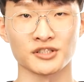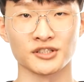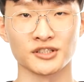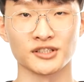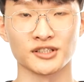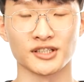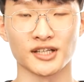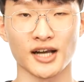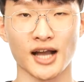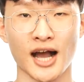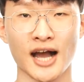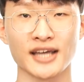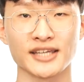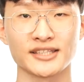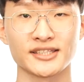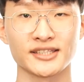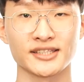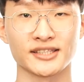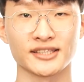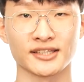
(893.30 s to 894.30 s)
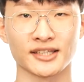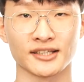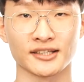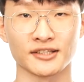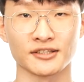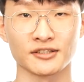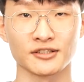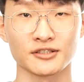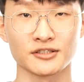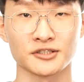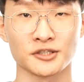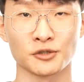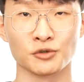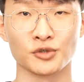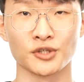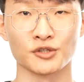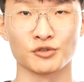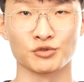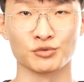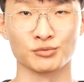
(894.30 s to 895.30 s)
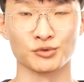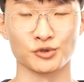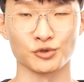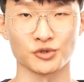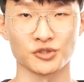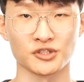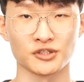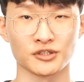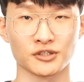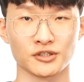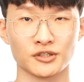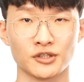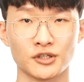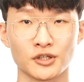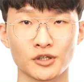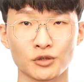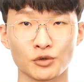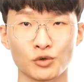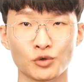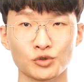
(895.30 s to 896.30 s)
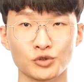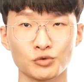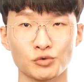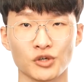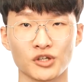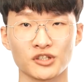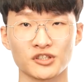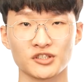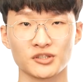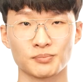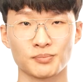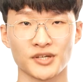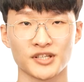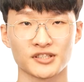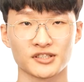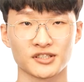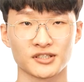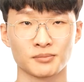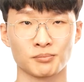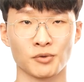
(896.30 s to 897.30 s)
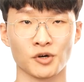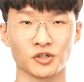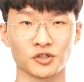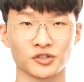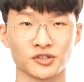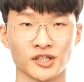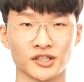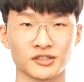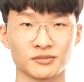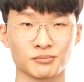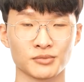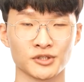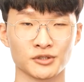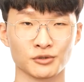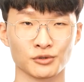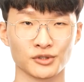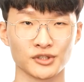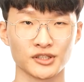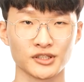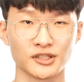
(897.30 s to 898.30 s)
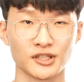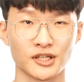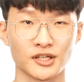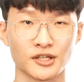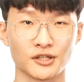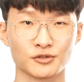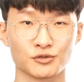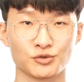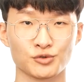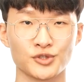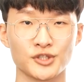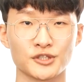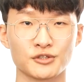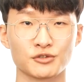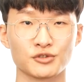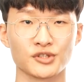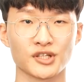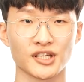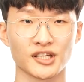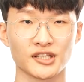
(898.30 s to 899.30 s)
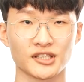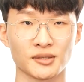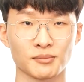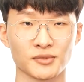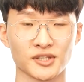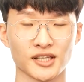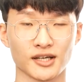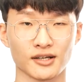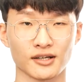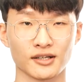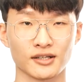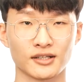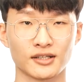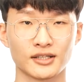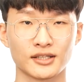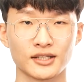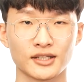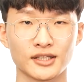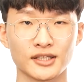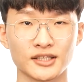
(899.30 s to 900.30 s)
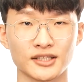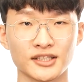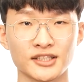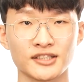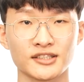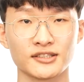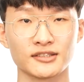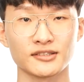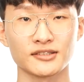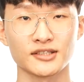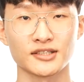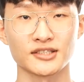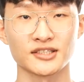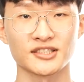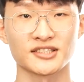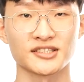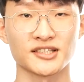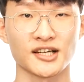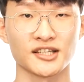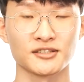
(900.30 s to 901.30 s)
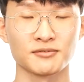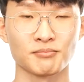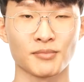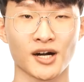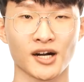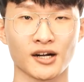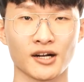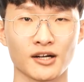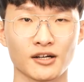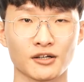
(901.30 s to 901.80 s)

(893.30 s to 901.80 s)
By introducing the process of exploring official documents in the IDE, we can reduce the frequency at which the developers have to leave